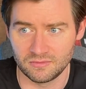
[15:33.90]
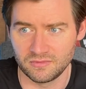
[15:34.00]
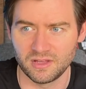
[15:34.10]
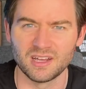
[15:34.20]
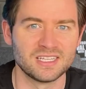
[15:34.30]

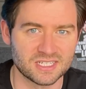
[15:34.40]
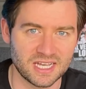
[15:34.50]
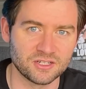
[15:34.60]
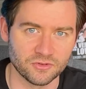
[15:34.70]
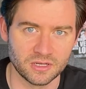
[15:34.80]
They're like
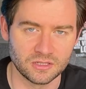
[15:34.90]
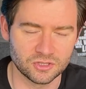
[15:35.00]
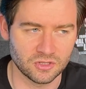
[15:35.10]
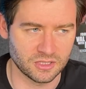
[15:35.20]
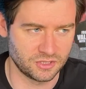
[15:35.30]
incendiary
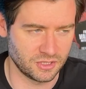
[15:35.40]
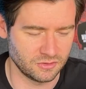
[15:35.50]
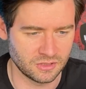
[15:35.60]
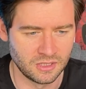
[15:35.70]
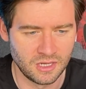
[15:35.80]
shotgun
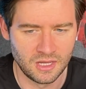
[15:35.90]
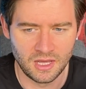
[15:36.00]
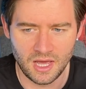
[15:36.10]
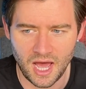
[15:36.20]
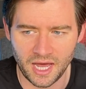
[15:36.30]
shells,
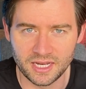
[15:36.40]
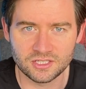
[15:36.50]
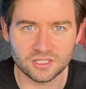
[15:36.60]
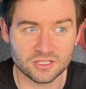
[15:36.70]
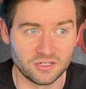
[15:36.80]
and it
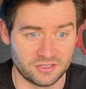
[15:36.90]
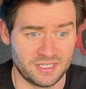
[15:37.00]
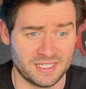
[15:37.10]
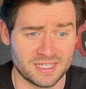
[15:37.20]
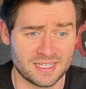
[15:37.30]
just looks
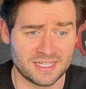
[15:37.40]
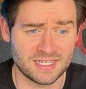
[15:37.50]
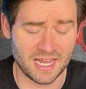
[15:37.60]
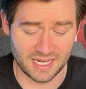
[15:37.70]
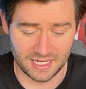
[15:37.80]

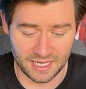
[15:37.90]
insane.